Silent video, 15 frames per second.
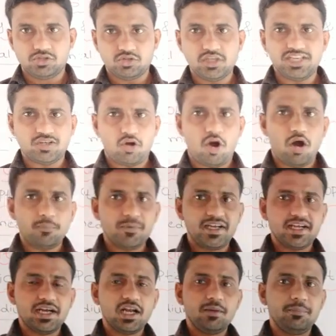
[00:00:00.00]
So an
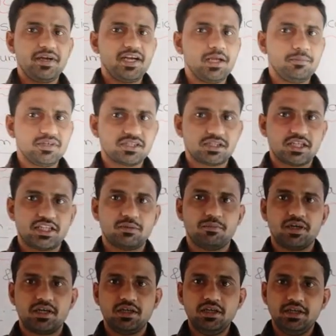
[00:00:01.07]
optical medium is
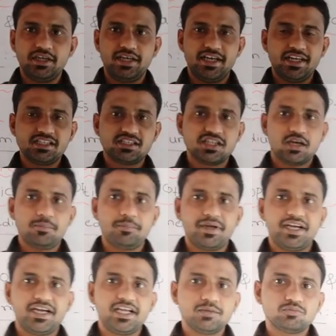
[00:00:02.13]
nothing but it is the
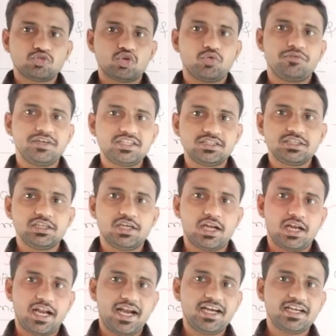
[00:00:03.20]
medium through which
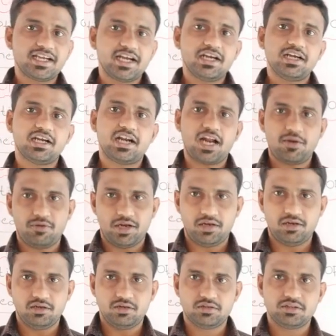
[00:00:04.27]
light can
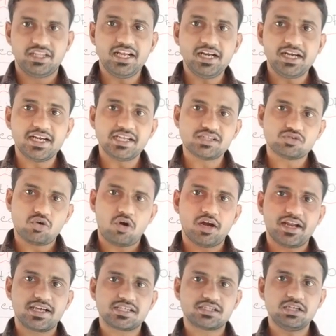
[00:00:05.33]
travel. Then it is
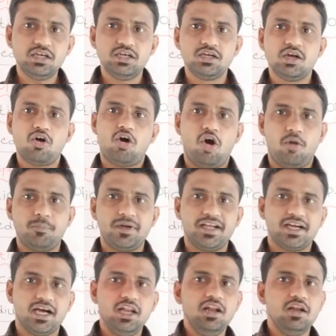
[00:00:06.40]
called as a
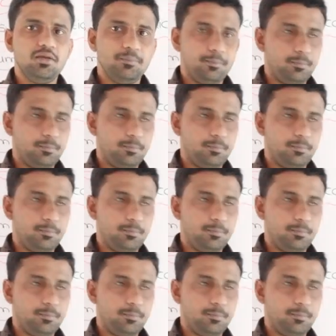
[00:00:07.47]
optical